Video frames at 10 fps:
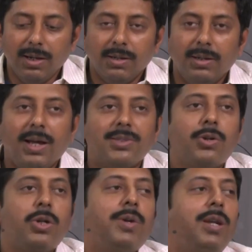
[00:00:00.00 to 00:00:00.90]
they ask you
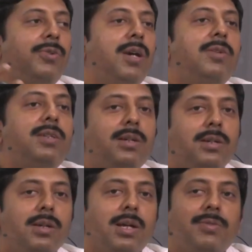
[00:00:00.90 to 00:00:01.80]
to verify
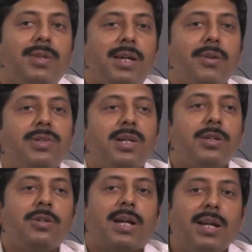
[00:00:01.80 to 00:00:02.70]
whether, if they give you
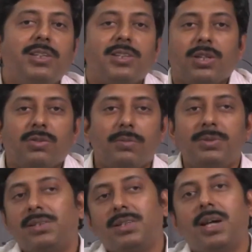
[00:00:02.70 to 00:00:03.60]
certain collections of
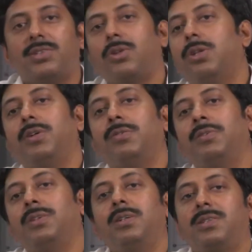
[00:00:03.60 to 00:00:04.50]
objects and ask you to verify
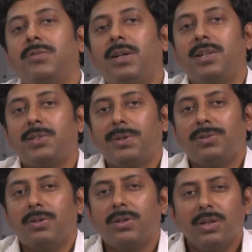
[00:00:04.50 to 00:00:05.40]
whether it's a vector space
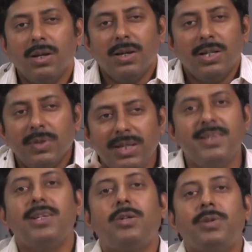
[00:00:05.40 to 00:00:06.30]
or not, it's very
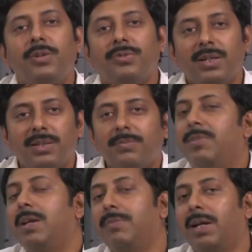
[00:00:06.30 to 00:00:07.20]
easy to verify them
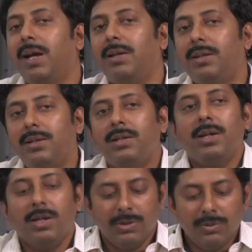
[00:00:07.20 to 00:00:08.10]
very mechanically.
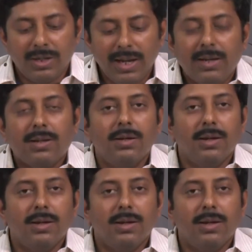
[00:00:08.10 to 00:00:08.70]
You take